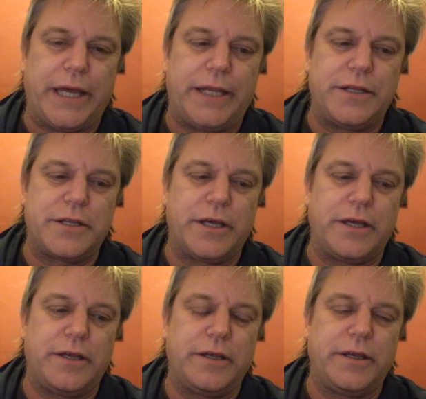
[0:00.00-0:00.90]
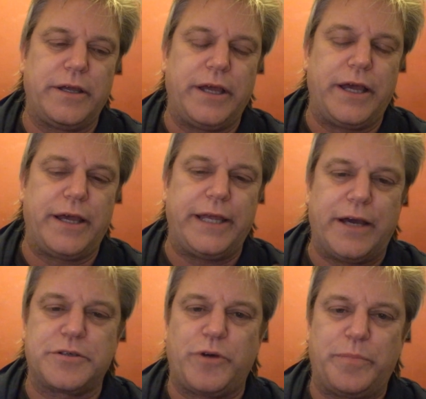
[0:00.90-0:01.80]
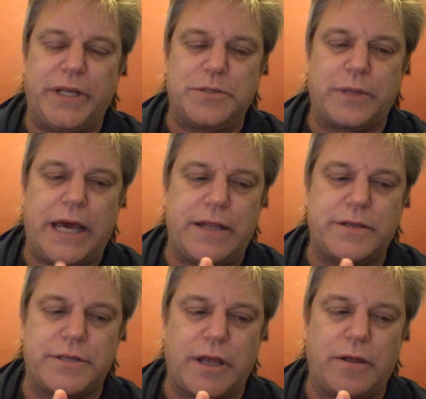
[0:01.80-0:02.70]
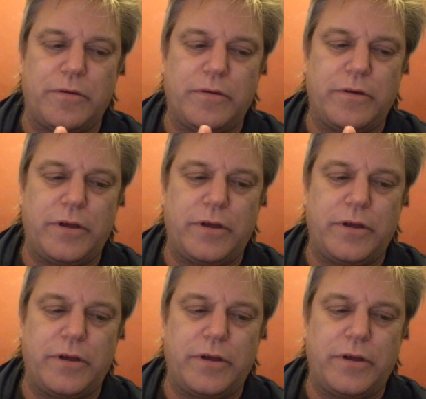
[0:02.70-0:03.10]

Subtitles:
and yeah, I was quite pleased with that. So